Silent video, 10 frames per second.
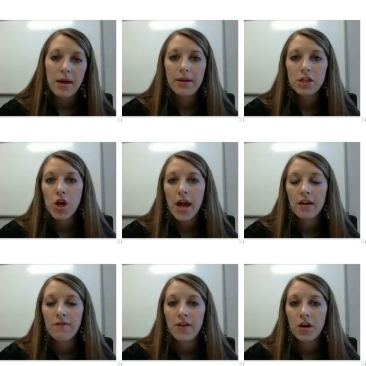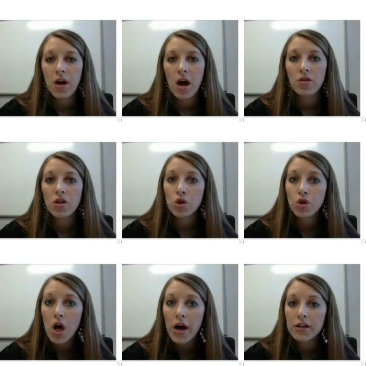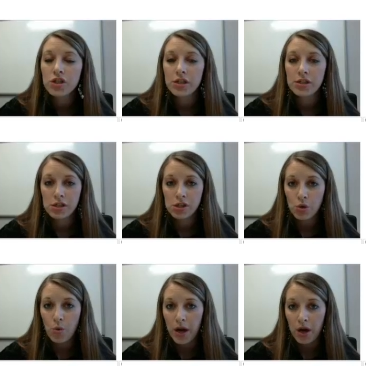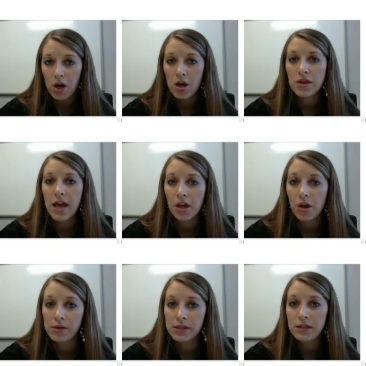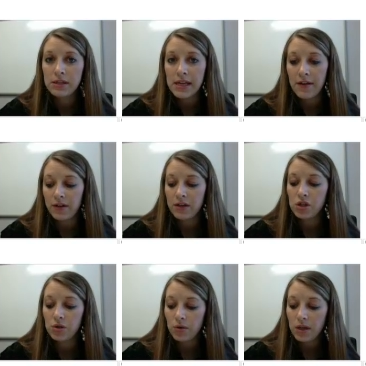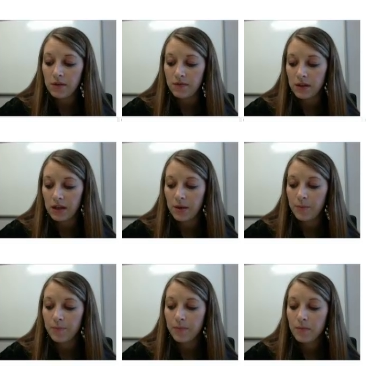let me try and figure out the largest square that goes into 72 evenly.